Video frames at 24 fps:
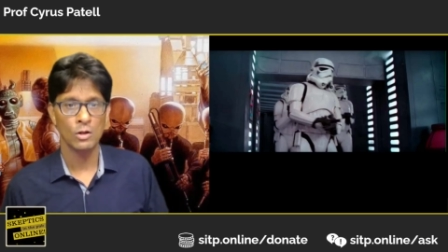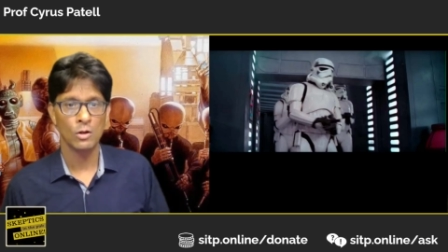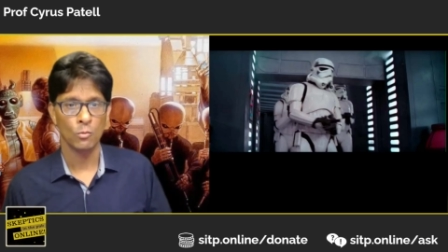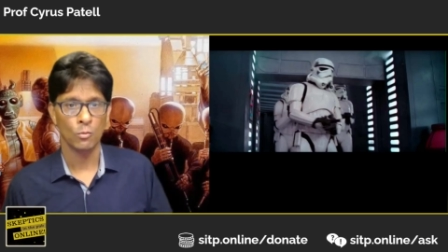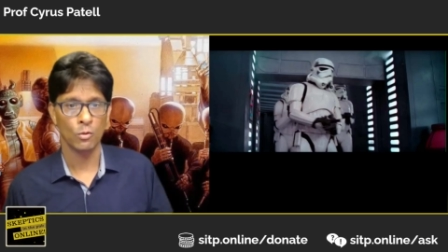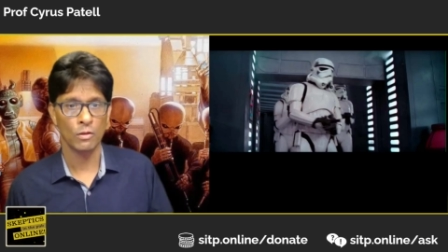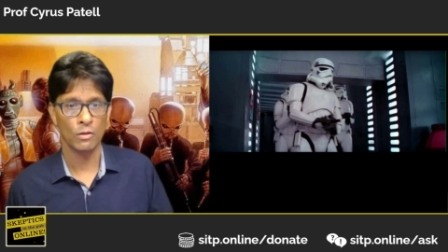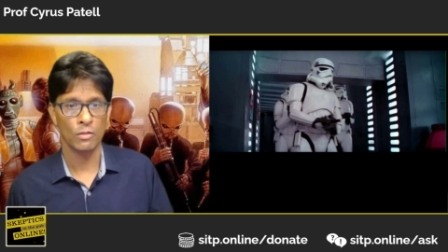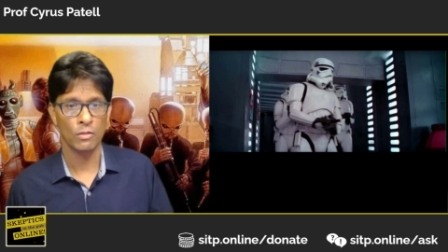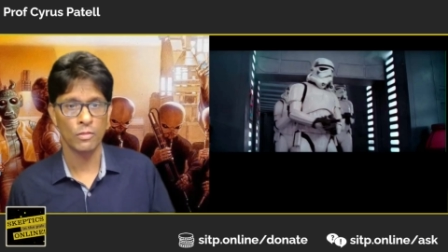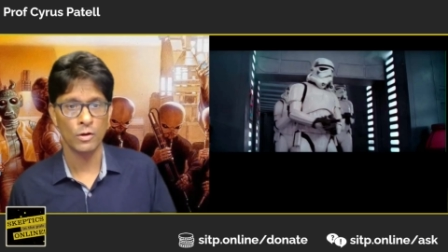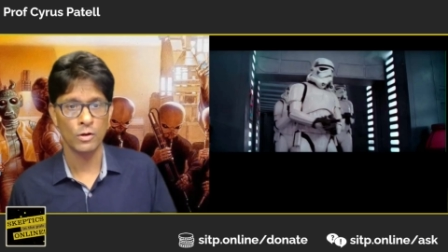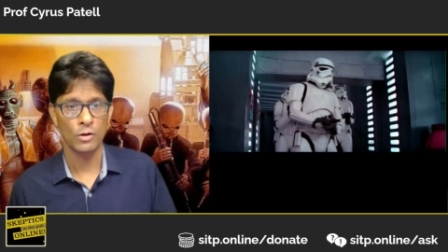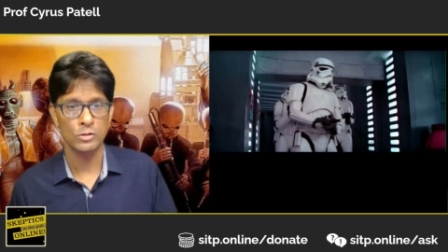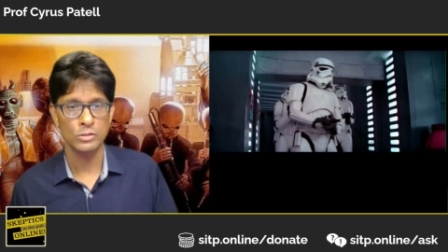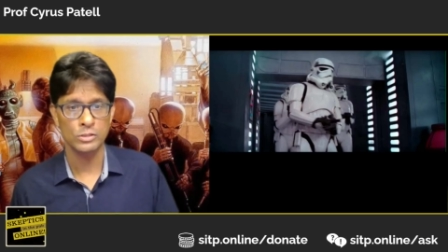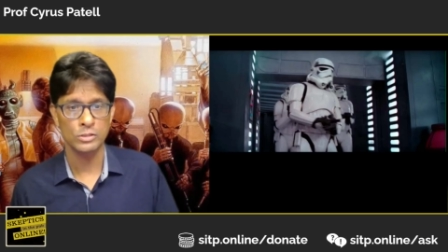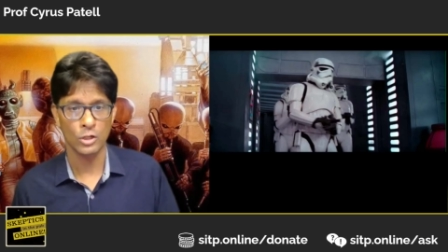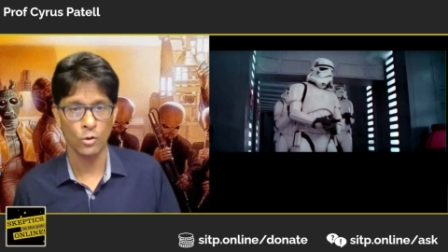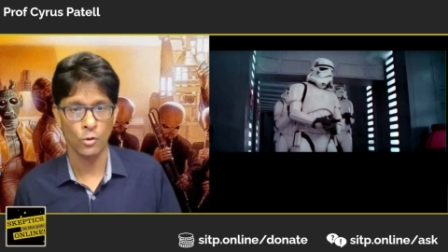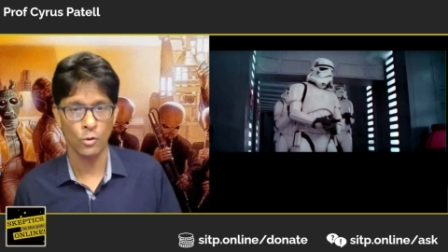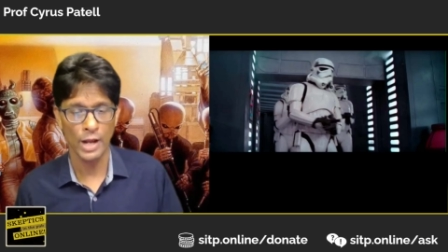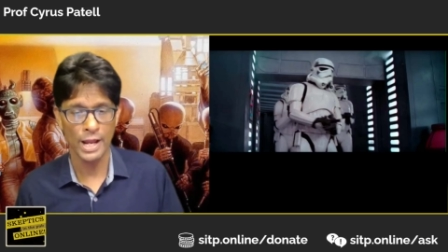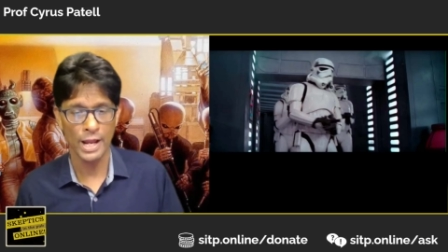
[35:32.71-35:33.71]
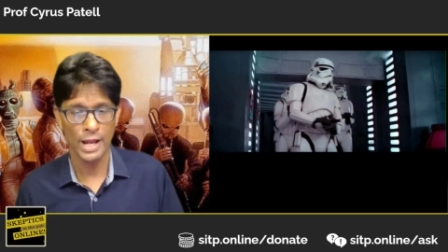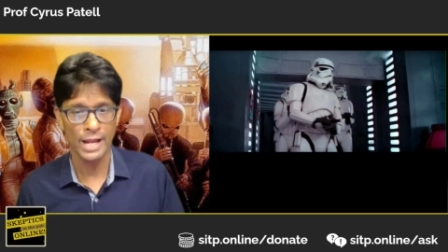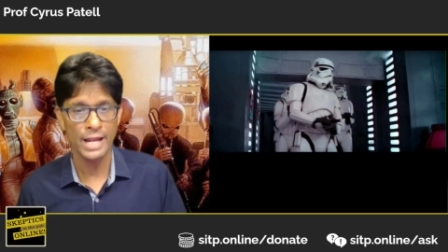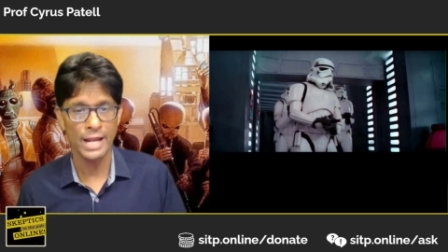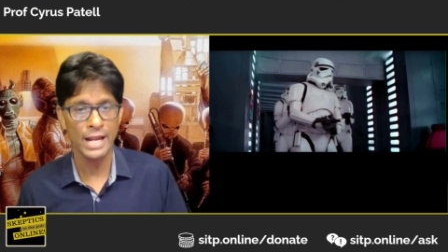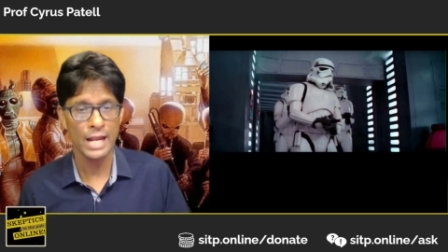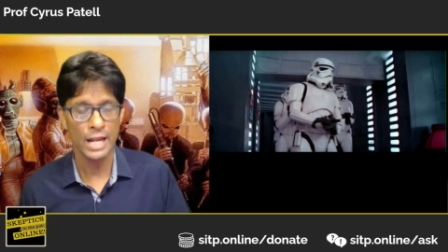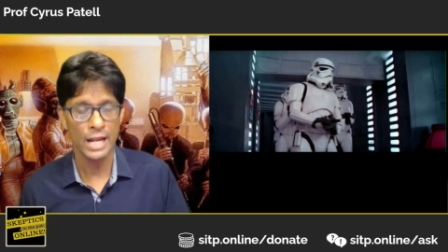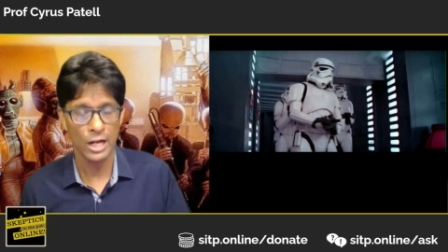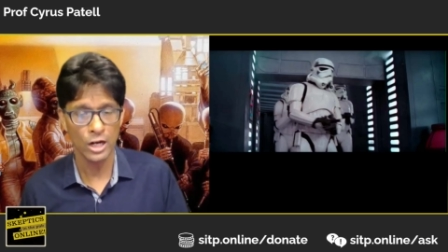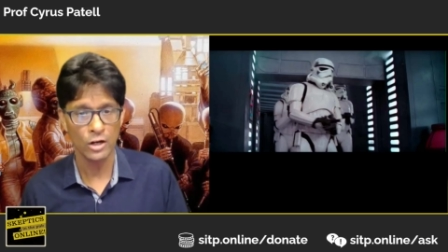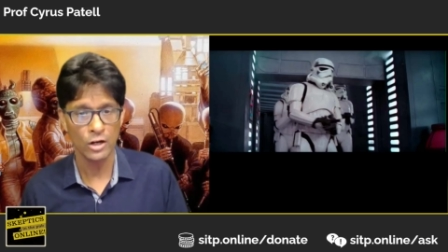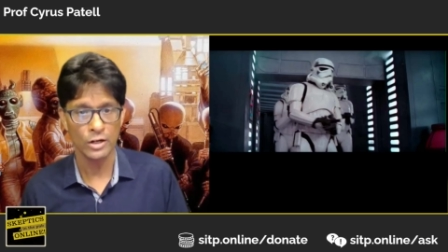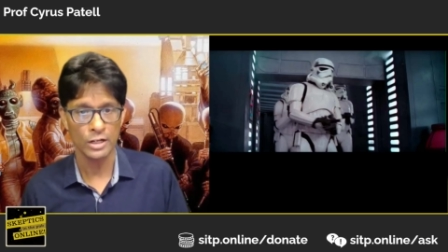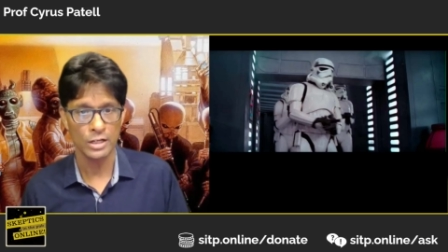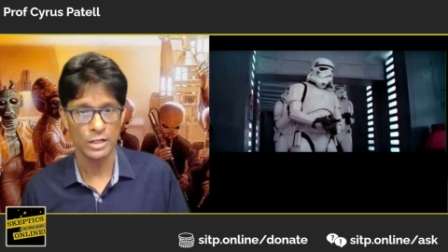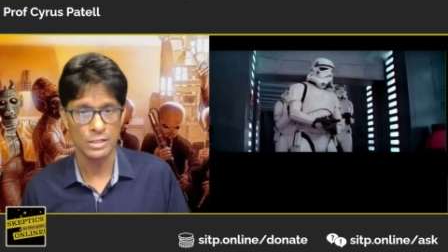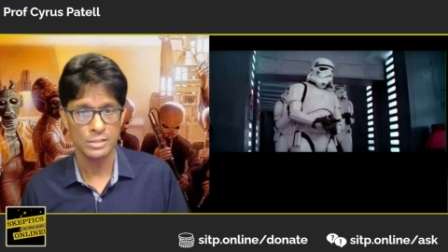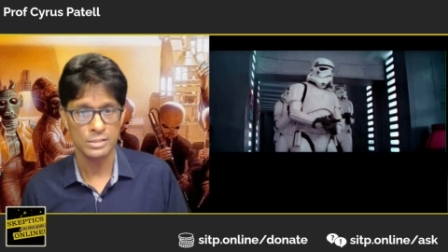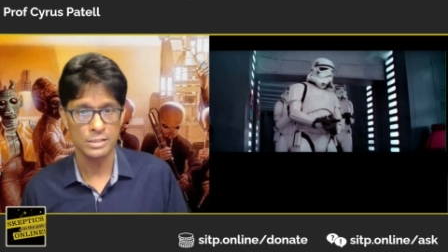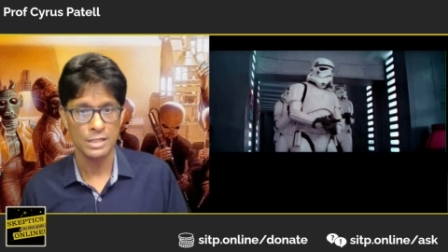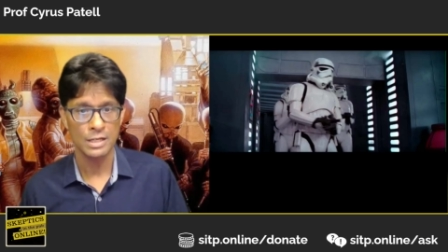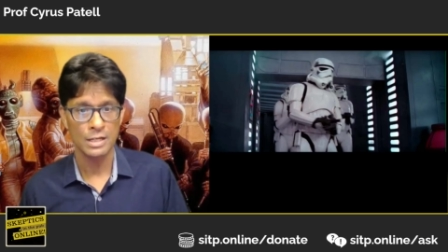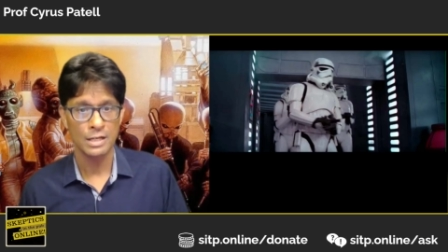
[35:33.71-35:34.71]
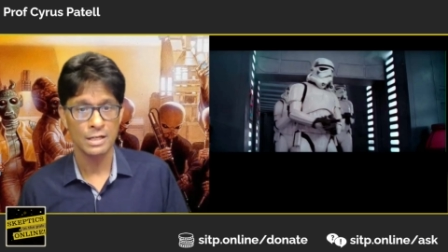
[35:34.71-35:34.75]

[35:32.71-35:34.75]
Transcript: with those gray areas